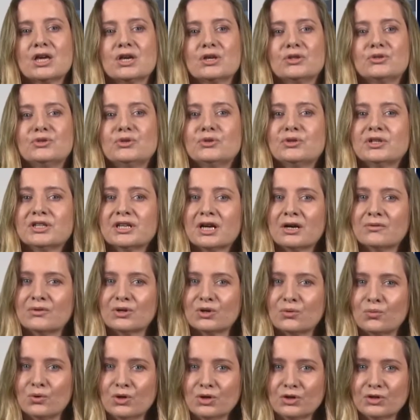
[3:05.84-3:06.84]
During
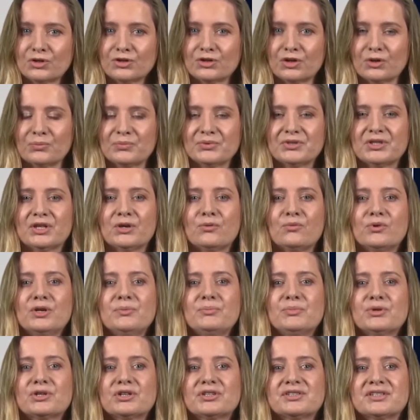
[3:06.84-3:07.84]
our workshops, we
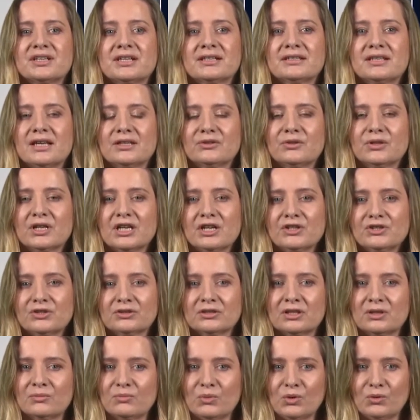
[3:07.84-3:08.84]
present
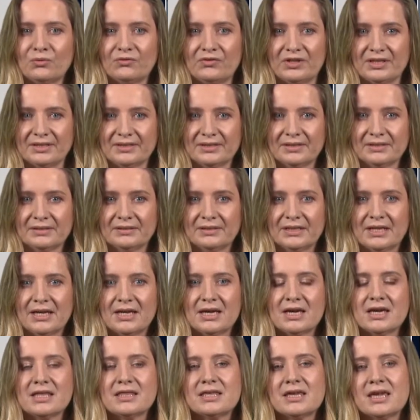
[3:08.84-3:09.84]
educational movies.
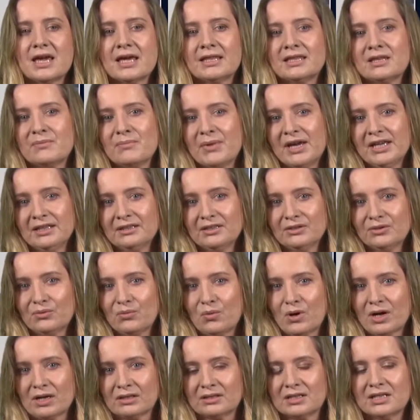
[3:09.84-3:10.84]
The animated
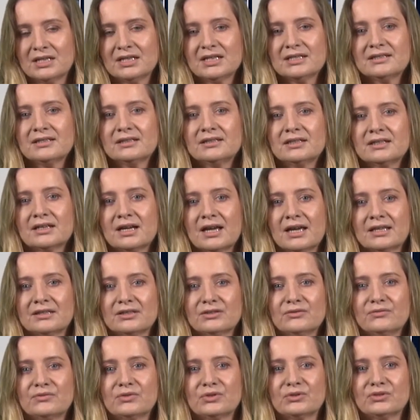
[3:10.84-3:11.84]
one is
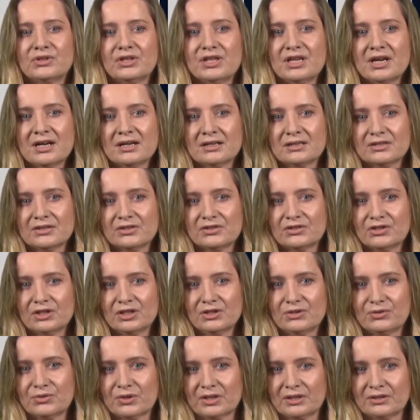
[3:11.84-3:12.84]
dedicated for the youngest
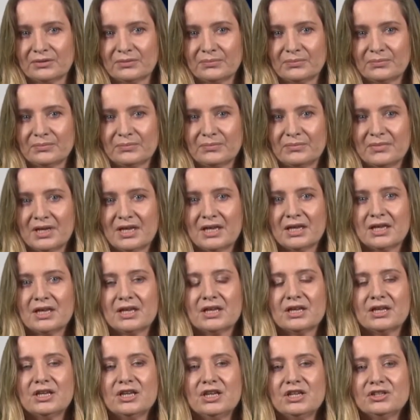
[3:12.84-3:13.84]
children.
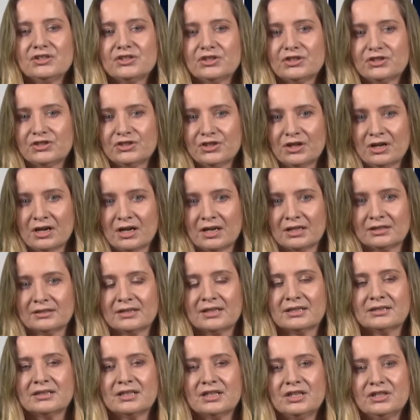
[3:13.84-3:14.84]
Each child
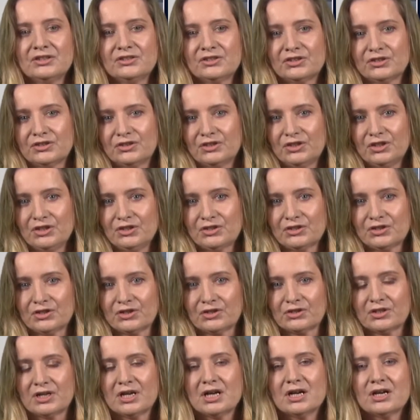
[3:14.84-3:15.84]
and each
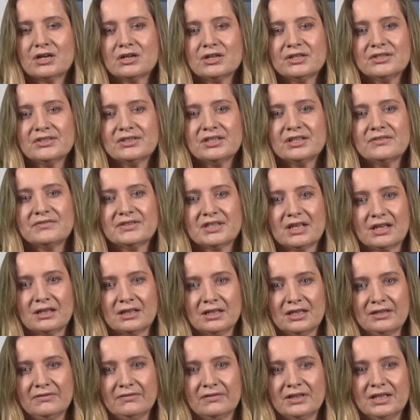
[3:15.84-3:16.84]
teacher receives a
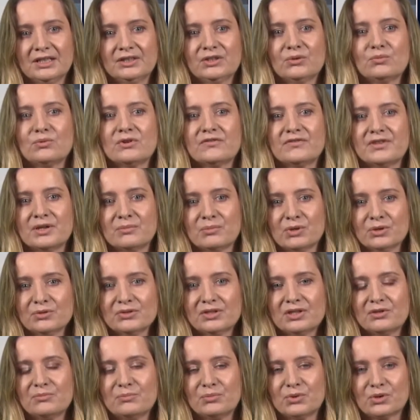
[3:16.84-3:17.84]
leaflet with the most
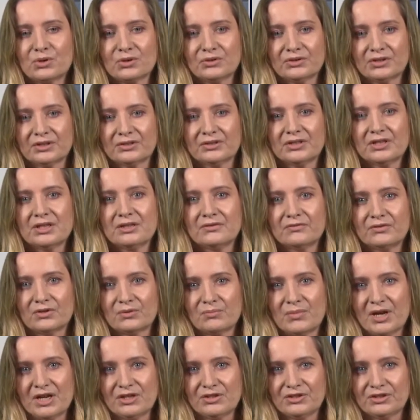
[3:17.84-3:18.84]
important
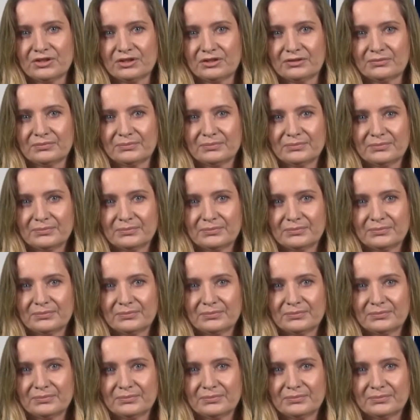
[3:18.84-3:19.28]
information.